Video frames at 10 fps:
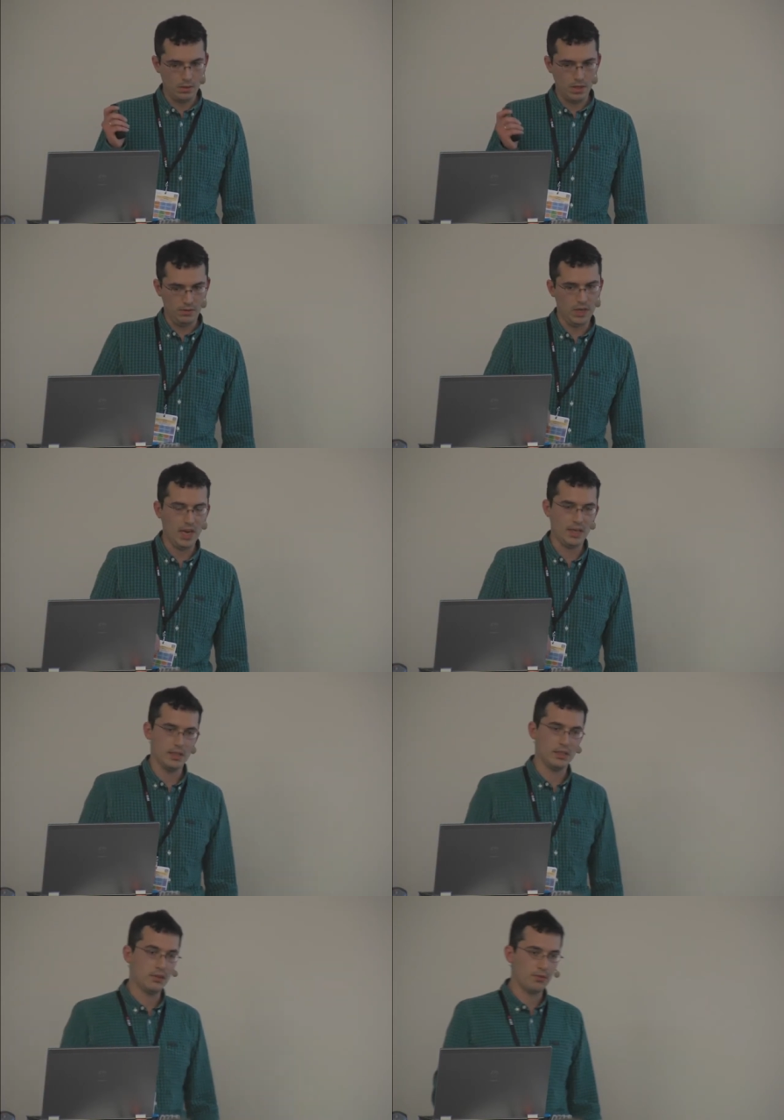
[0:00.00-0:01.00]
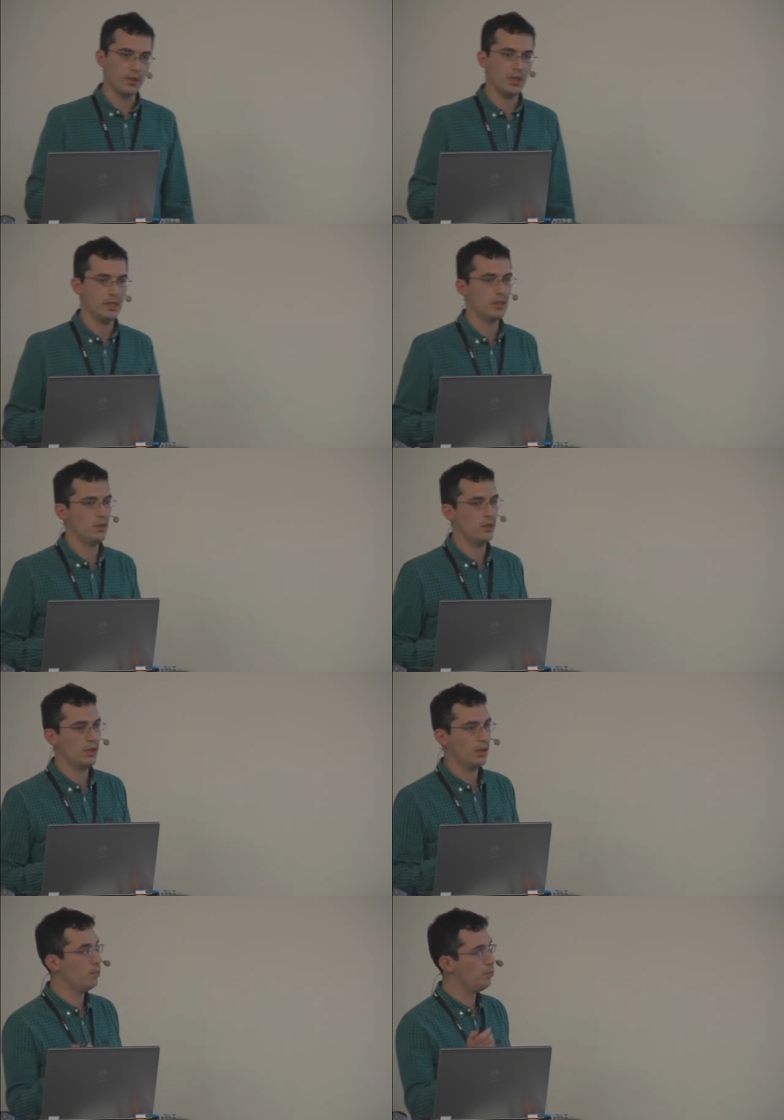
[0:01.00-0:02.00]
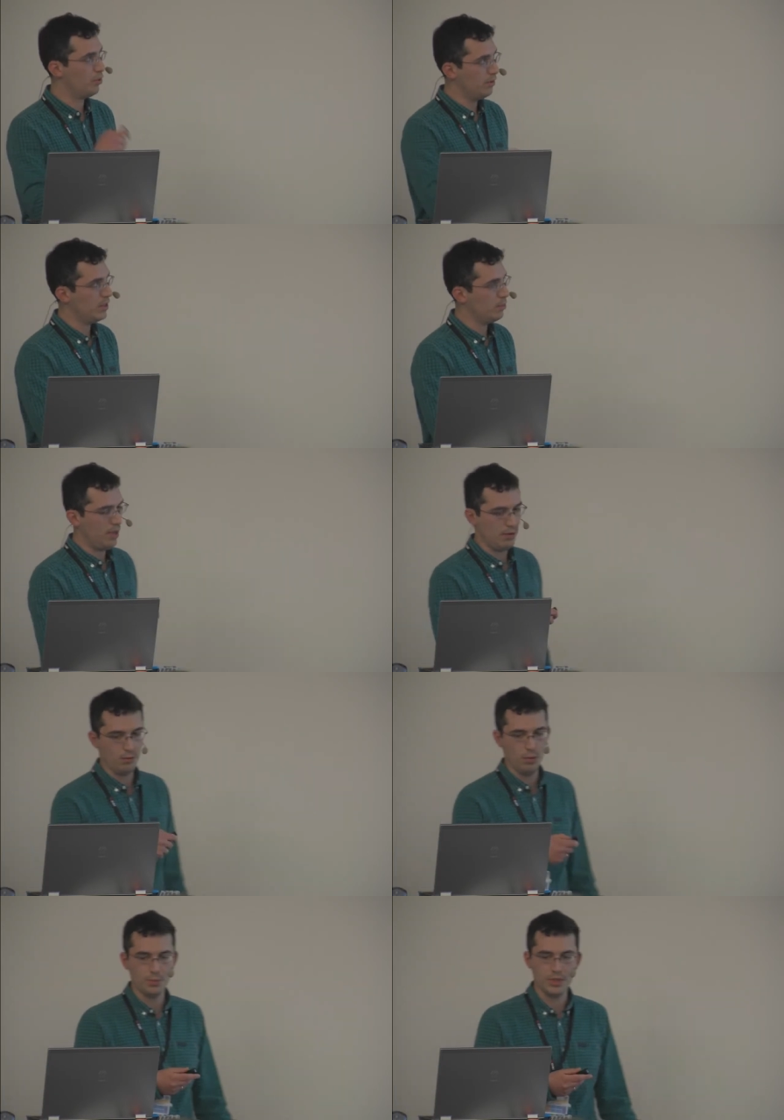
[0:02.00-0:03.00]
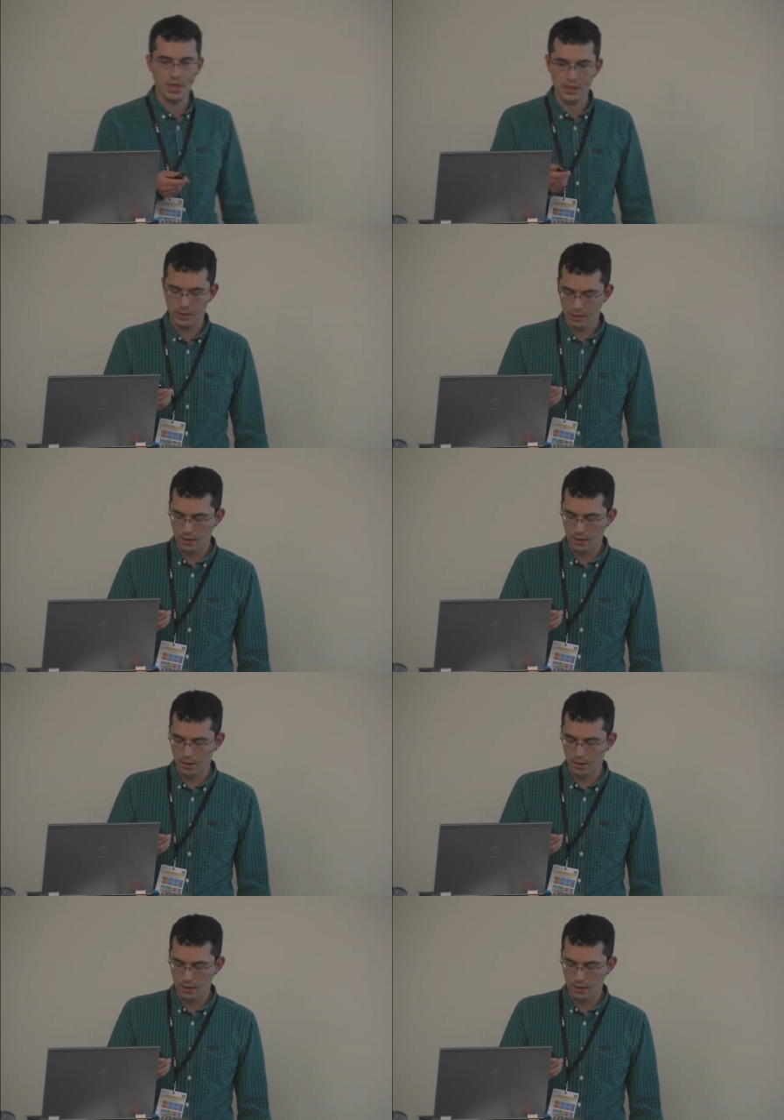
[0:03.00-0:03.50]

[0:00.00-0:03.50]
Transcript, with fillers: GovUK does differently to the previous platforms is